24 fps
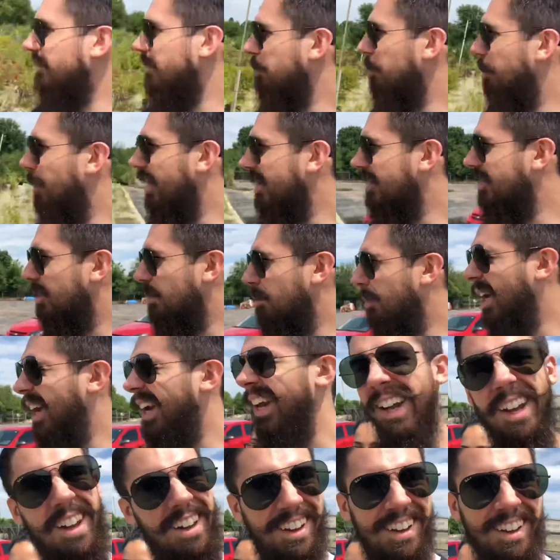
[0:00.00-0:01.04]
is the place to be.
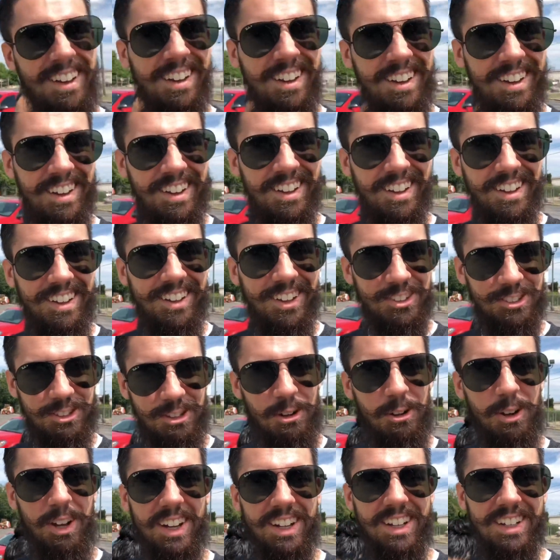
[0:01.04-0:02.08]
Let's
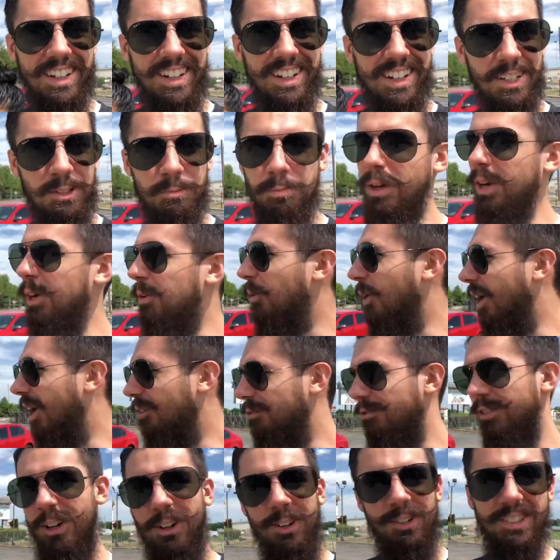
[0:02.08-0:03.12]
do it. It's been a
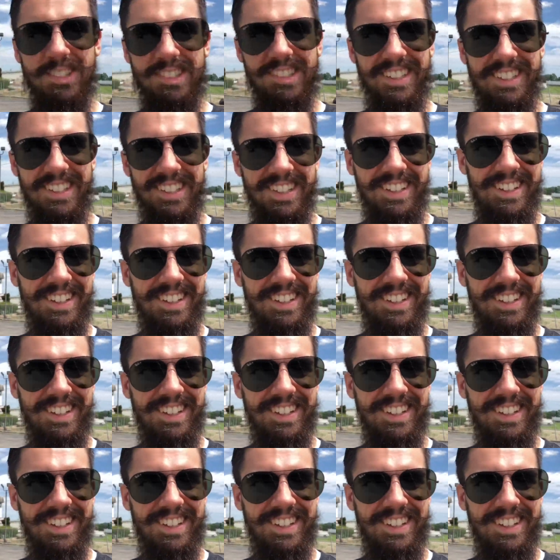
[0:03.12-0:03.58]
while, folks.